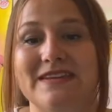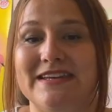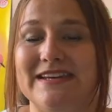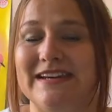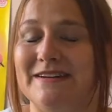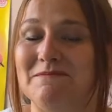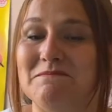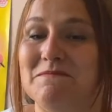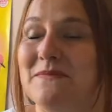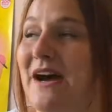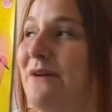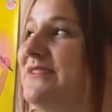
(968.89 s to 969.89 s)

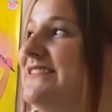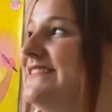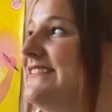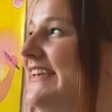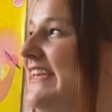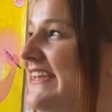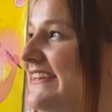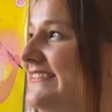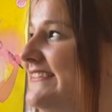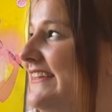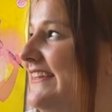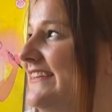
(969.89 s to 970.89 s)
I wouldn't say
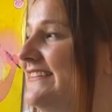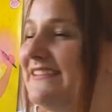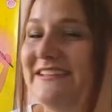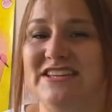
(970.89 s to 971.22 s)
instinct,